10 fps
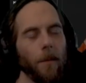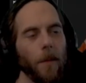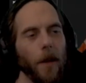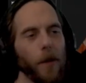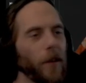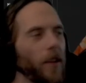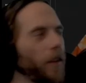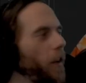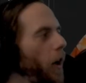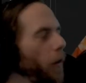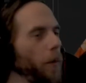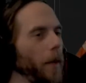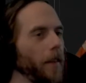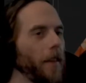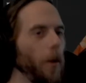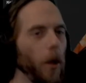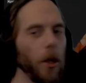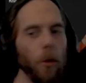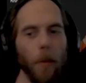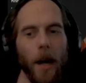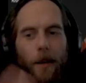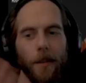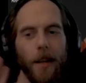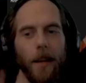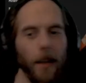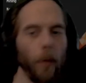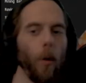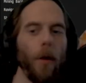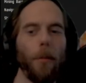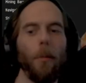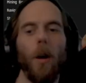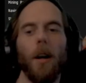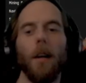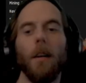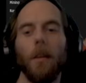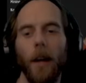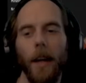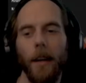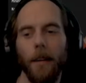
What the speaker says: Especially since it also means that what you mine is technically worth more, right?